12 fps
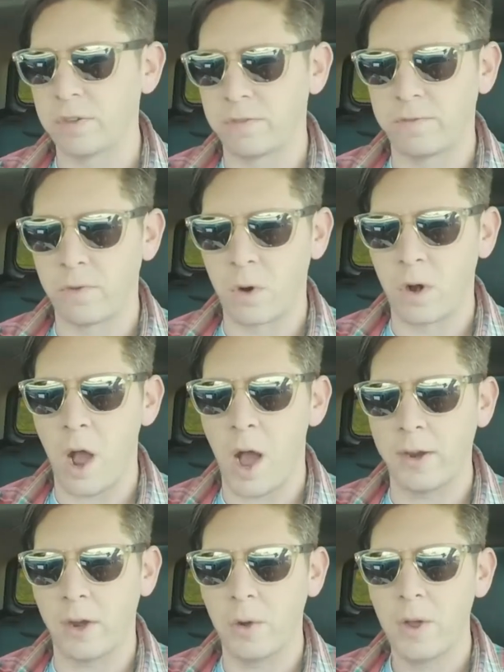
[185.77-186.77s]
to 4
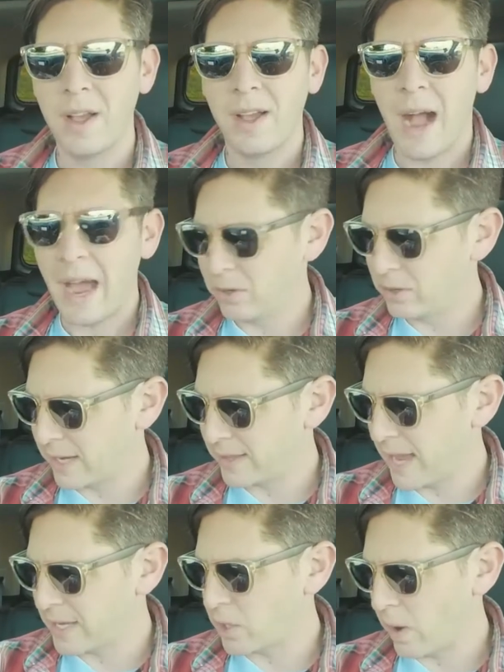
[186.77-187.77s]
auto. I don't like
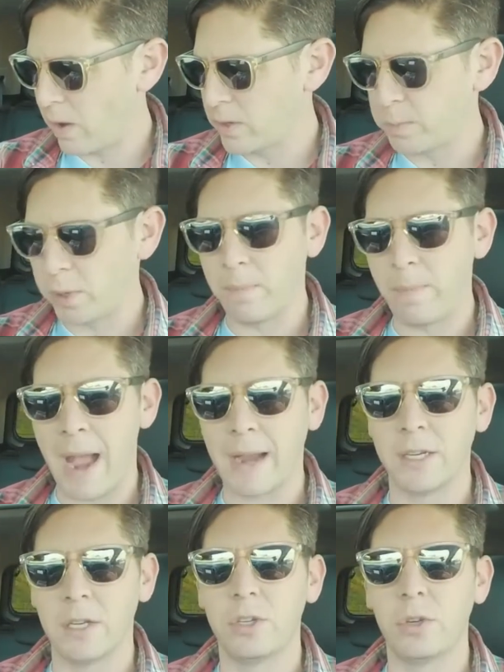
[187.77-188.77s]
that, so I always put it back
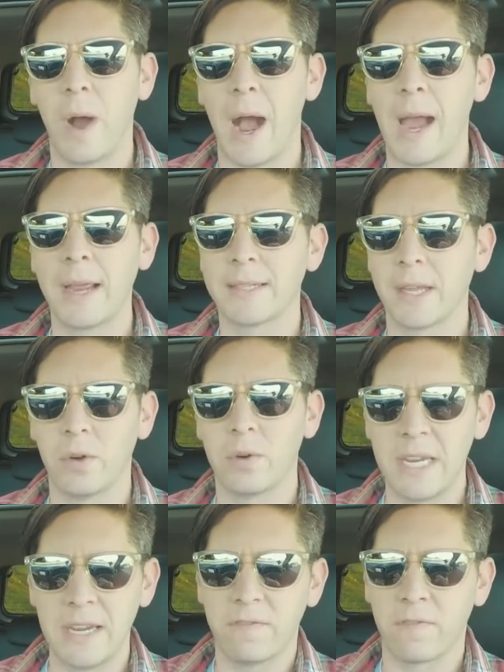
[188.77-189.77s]
into 2 high because I
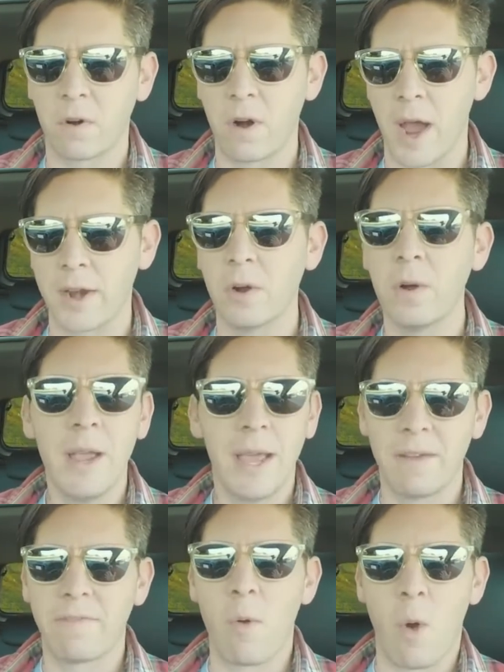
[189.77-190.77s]
don't need 4 auto,
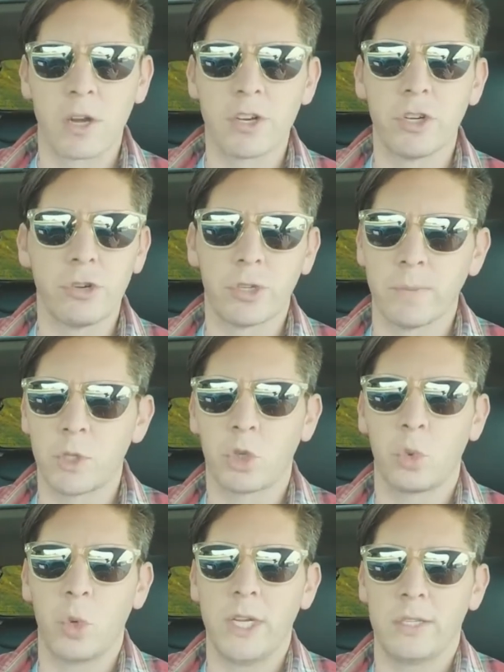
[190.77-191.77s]
and if I wanted to do some
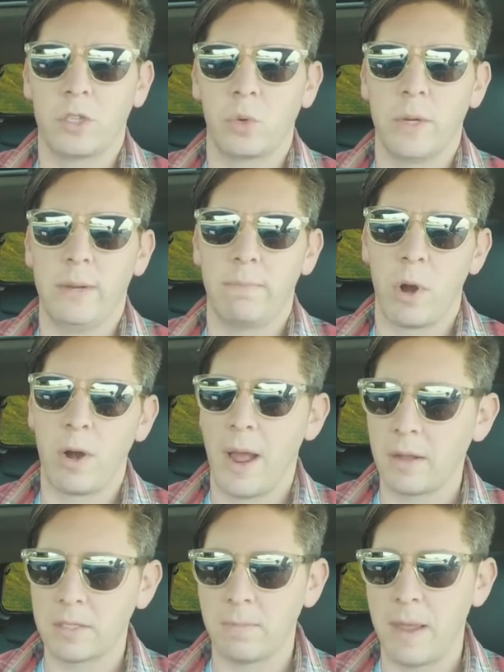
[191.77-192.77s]
sweet
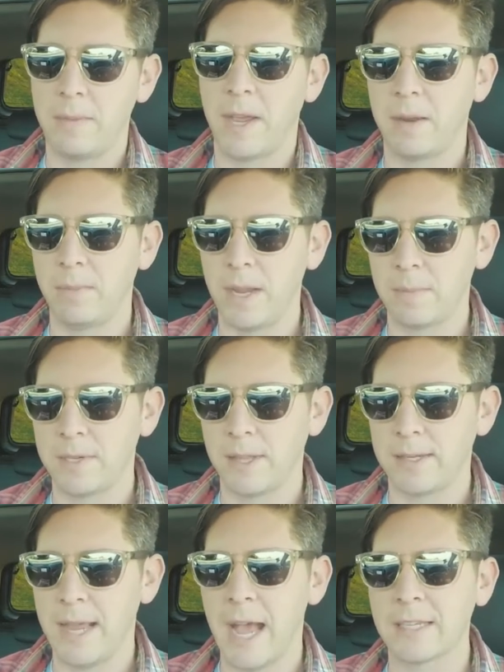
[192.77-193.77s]
burnouts, maybe I'd be up to
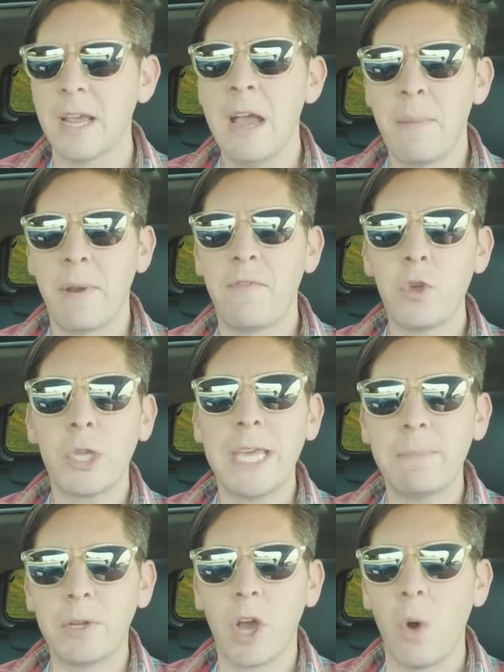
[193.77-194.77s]
the task. But if you
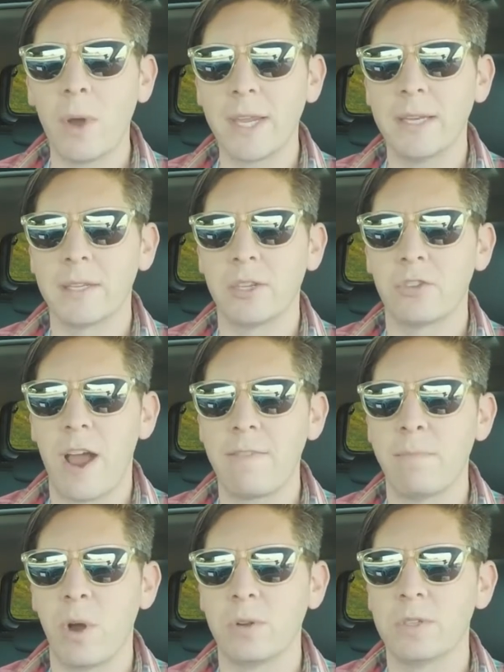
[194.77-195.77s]
keep going into the
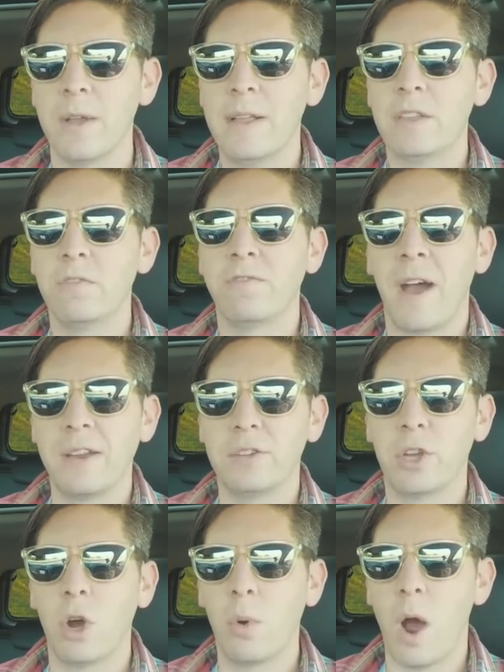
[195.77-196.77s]
drive modes, you find
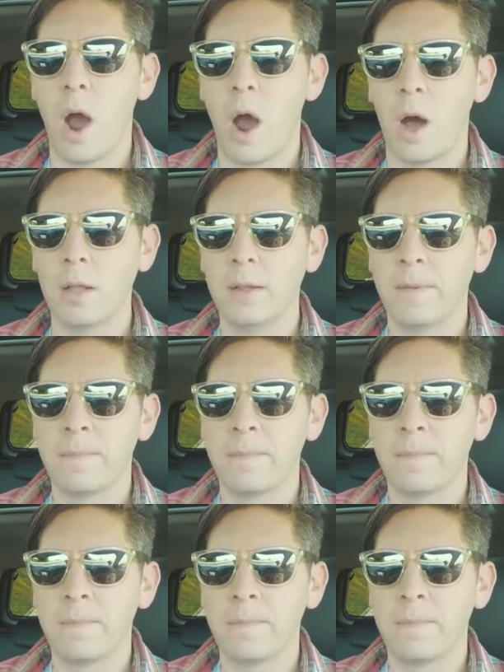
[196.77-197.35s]
tow haul,